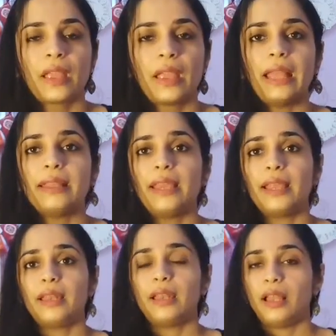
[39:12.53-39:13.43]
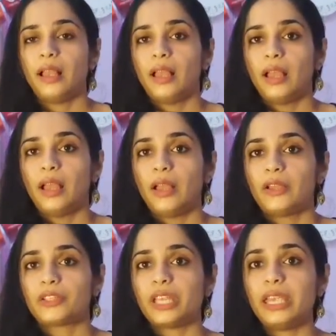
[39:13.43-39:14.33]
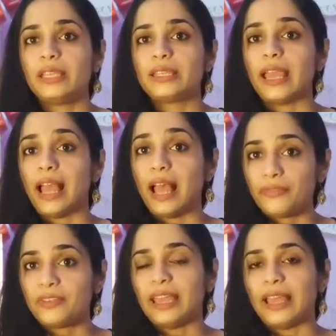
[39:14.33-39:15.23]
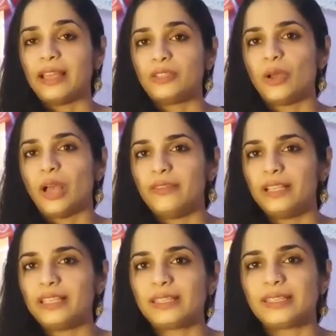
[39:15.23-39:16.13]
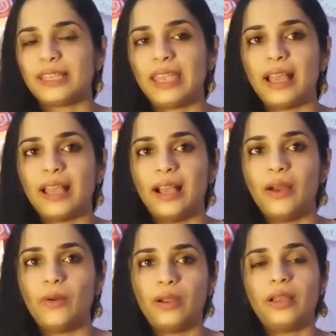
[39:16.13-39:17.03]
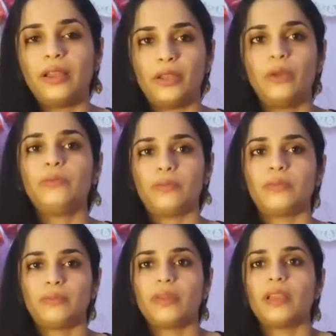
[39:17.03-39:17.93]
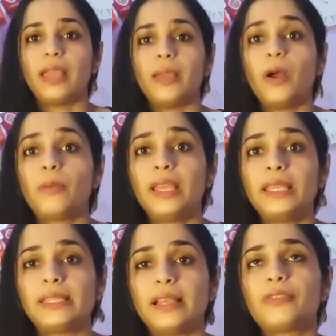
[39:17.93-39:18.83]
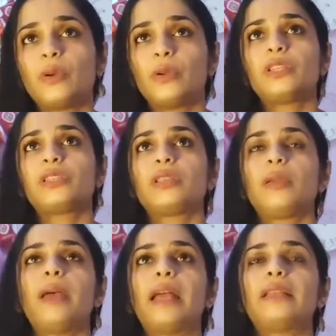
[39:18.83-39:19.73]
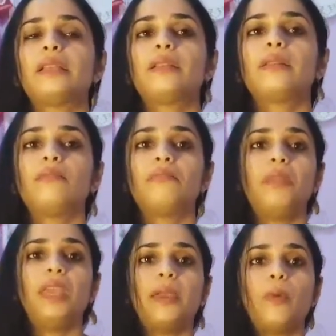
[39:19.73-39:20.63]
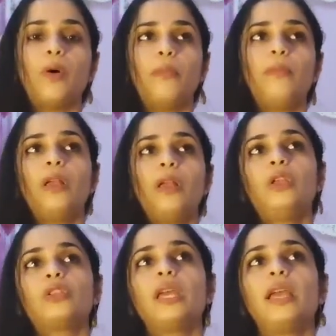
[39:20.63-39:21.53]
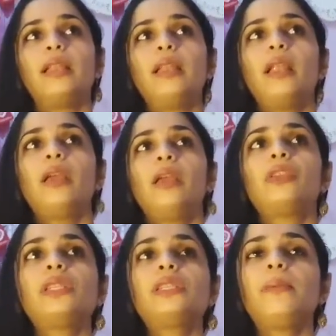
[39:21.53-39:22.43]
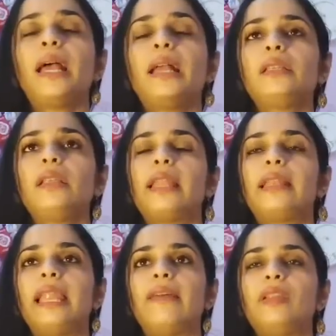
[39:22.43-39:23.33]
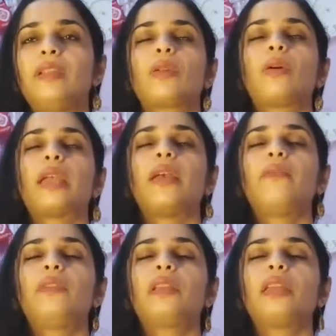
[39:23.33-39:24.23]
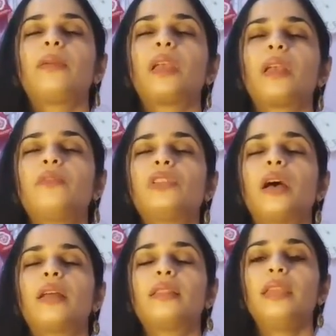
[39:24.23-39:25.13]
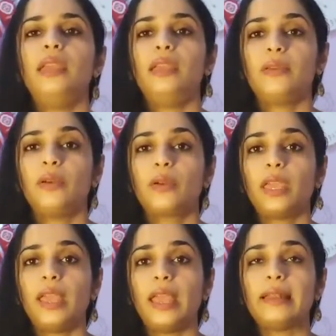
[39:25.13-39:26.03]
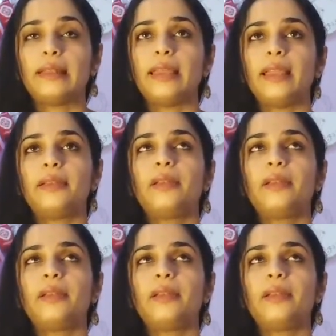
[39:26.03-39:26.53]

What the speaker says: And then she is after that. So I will just take our about myself. So just imagine being a mom. Then just imagine at 11 o'clock everything becomes shanti, okay? And then